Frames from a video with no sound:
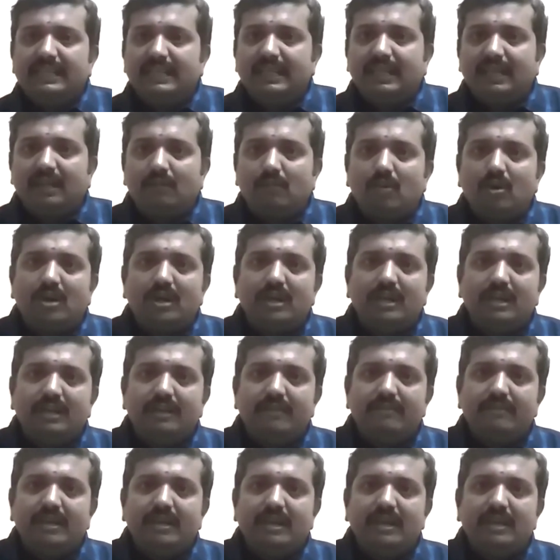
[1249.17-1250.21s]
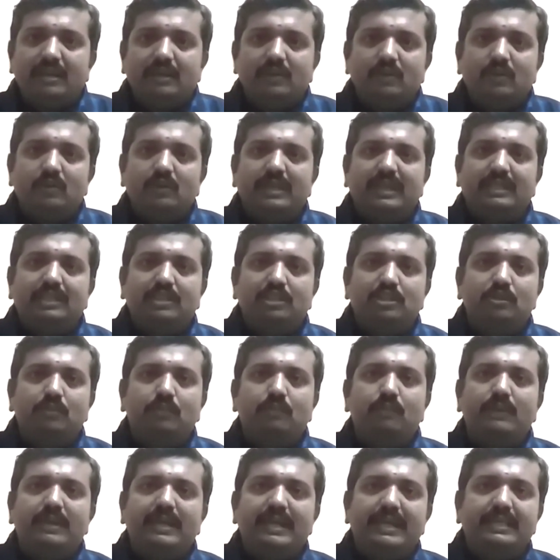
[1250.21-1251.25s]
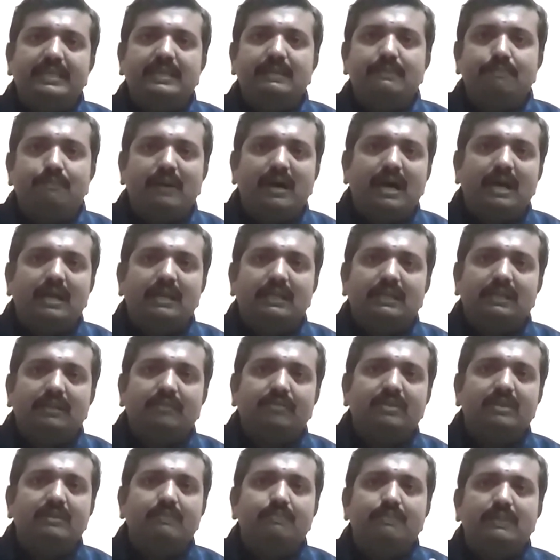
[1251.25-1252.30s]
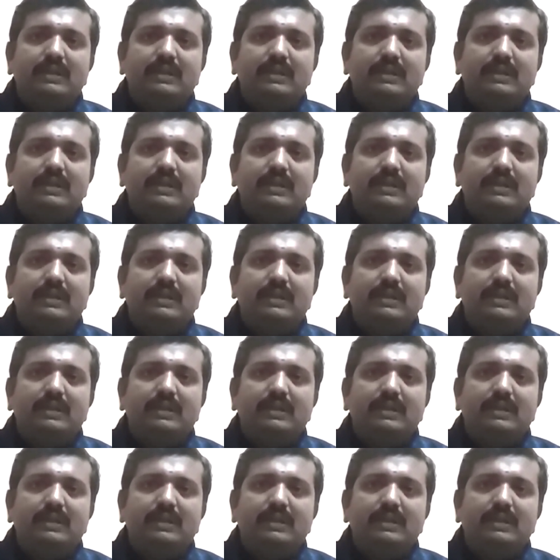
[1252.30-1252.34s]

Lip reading: drug modeling, where you get to play the part of the